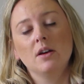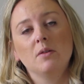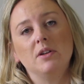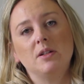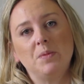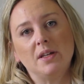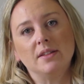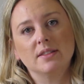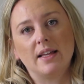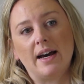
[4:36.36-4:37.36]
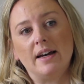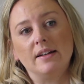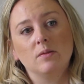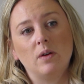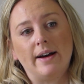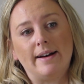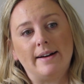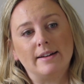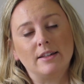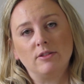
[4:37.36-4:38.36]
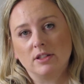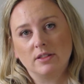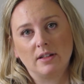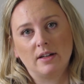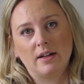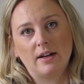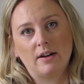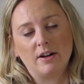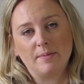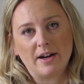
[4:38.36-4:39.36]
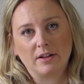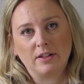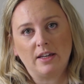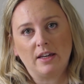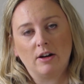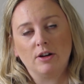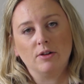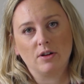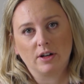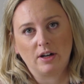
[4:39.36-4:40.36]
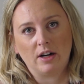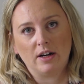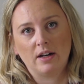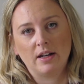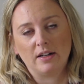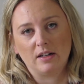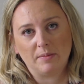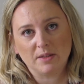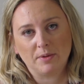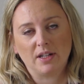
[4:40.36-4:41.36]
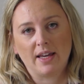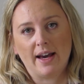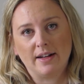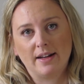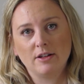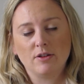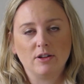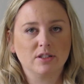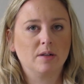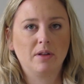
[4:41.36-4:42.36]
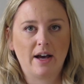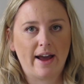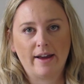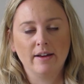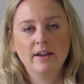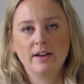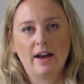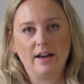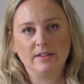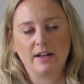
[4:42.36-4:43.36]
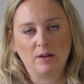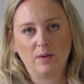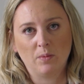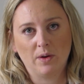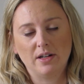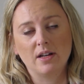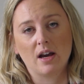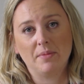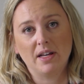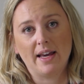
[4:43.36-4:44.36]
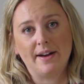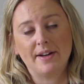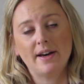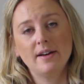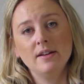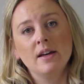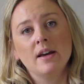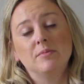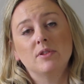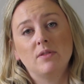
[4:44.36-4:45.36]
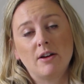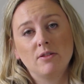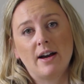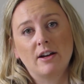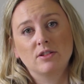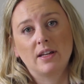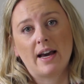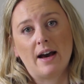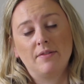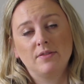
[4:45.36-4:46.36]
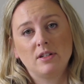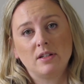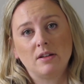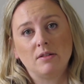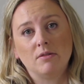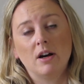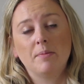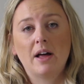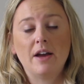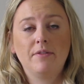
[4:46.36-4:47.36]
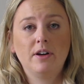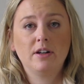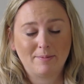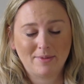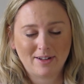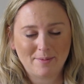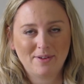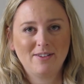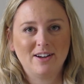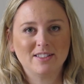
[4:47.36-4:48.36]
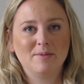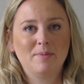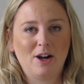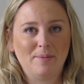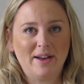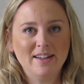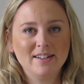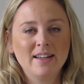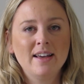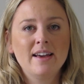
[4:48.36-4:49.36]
which means that you just automatically are no longer inadmissible to Canada and you can just apply as anyone would to come to Canada. So now you actually have to apply for a temporary resident permit